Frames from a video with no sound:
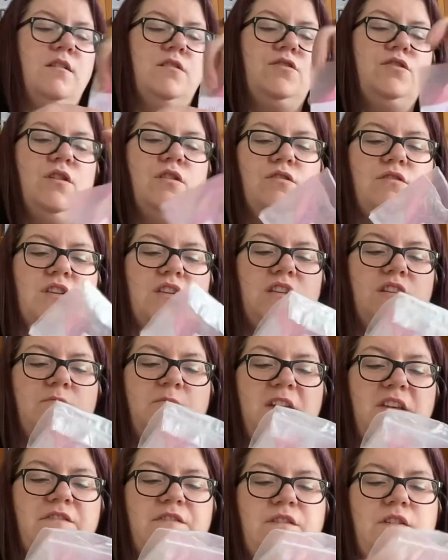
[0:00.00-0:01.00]
Dr.
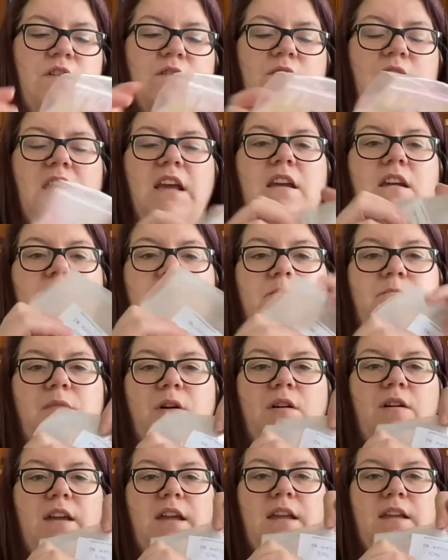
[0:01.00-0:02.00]
Smith Tonic
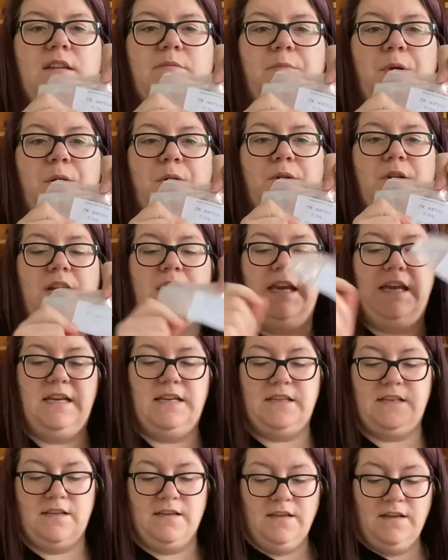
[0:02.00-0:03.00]
by
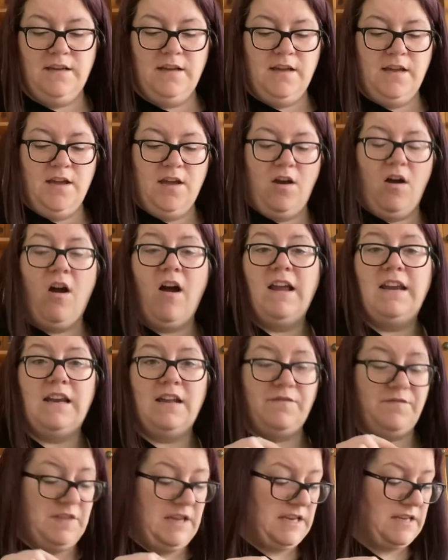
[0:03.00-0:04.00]
Sparkleys. I
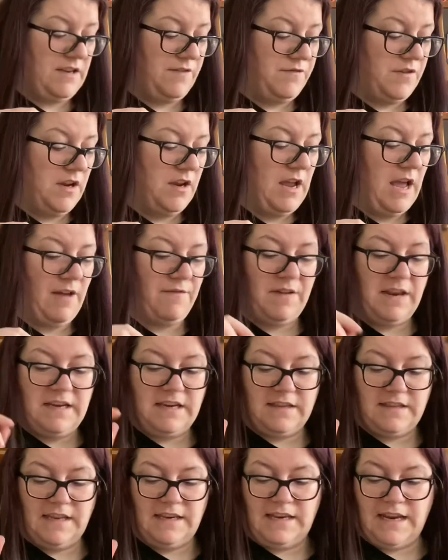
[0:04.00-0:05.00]
love this. If you have
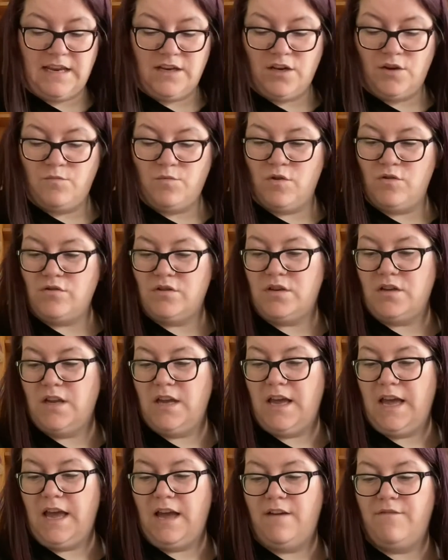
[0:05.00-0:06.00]
anything that you want to
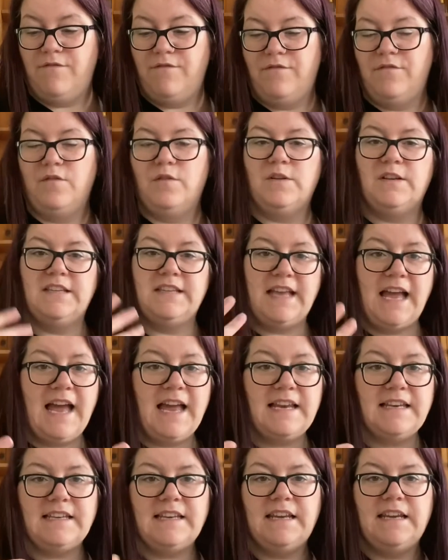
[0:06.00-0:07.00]
have for
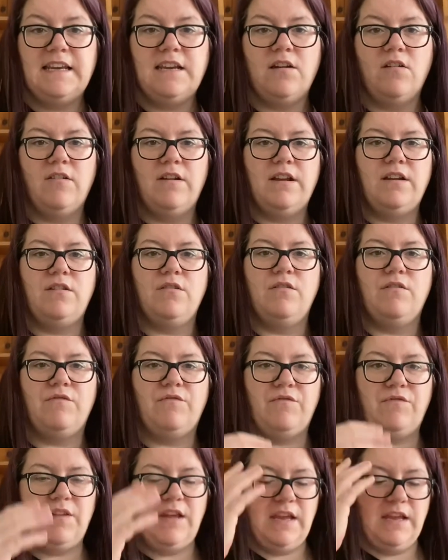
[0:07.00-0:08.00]
sandy kind of
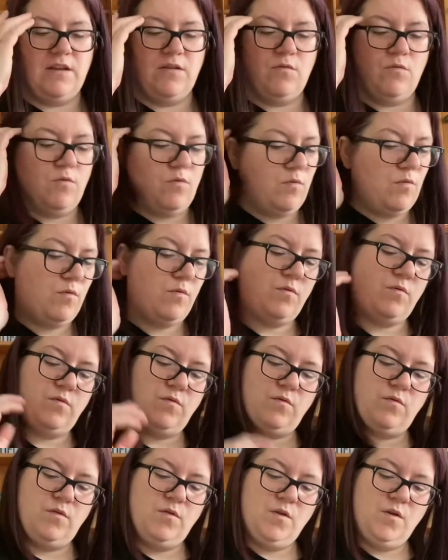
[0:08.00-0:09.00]
thing, or
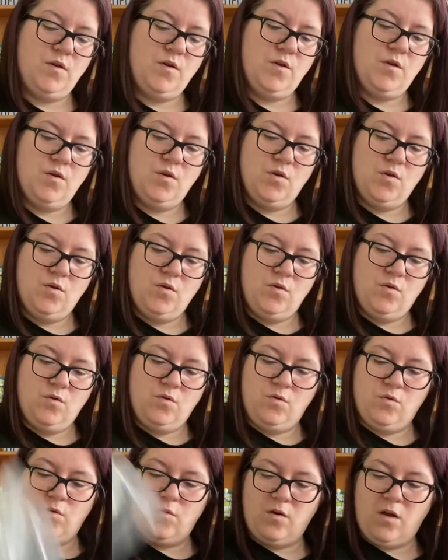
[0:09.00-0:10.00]

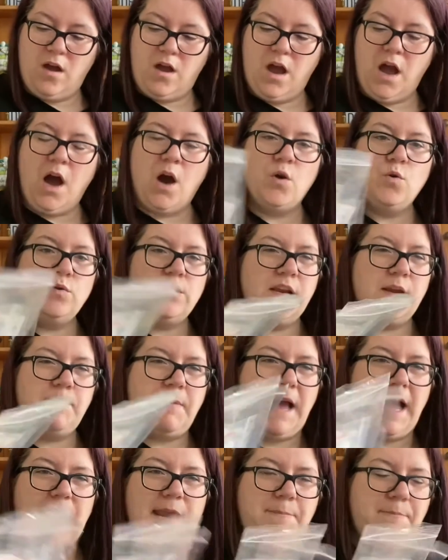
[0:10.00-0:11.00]
like oldie
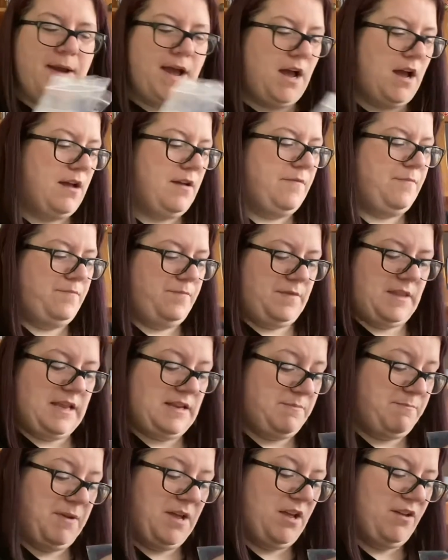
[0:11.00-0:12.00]
paper,
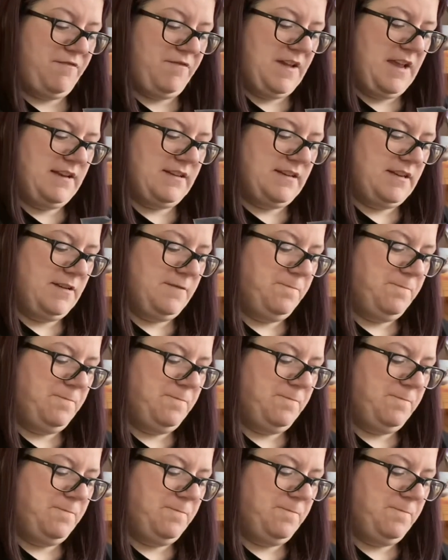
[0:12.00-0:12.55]
that's perfect.